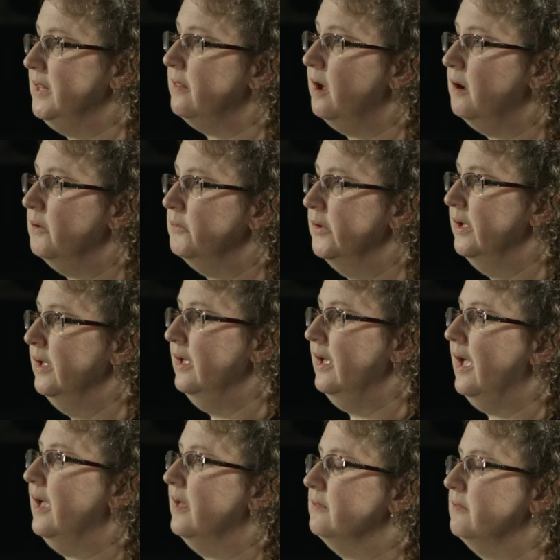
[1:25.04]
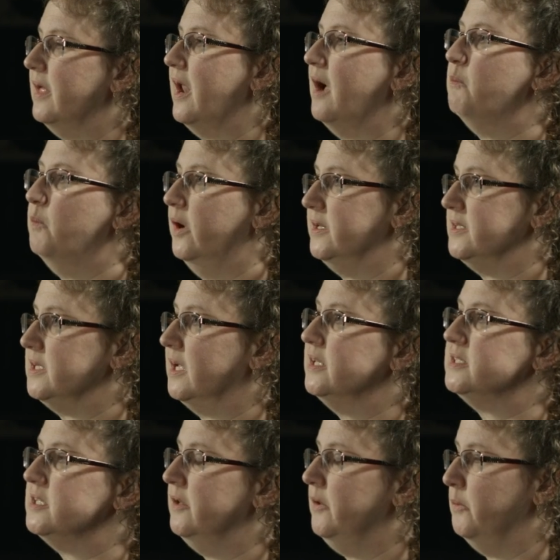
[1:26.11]
me though, and that I wanted to
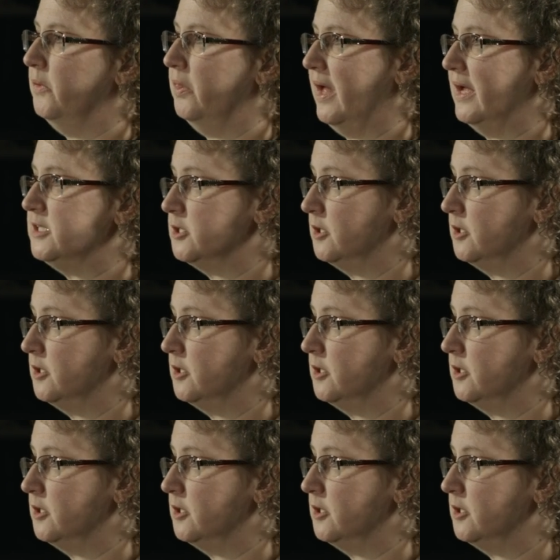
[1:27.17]
continue on that